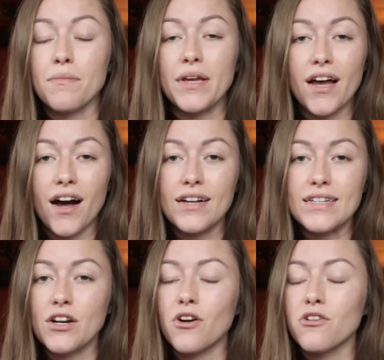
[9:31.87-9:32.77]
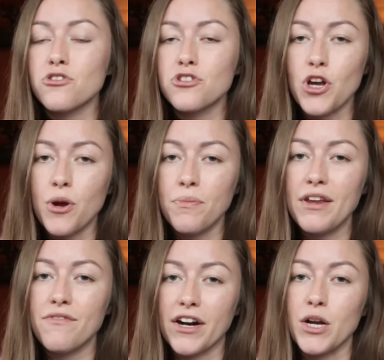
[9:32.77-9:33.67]
because there are so
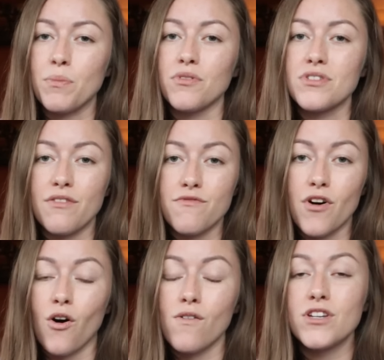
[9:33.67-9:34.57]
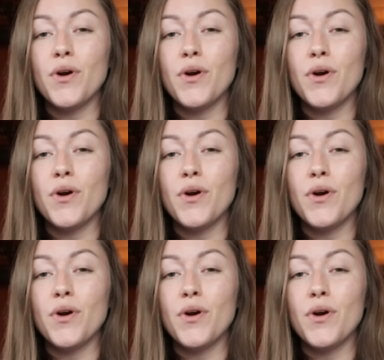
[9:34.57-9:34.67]
many variables involved.